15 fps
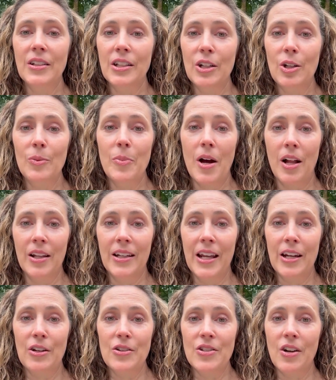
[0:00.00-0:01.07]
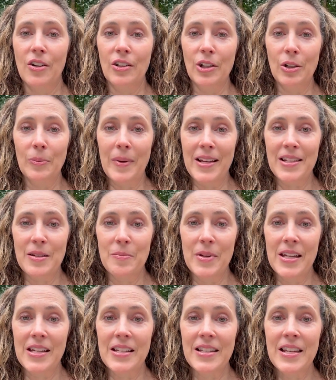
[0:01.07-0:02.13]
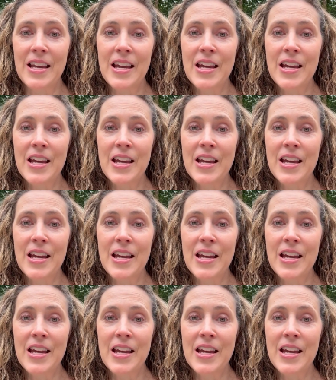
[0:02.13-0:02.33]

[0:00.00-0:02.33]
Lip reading: little pollinators, our little mason bees.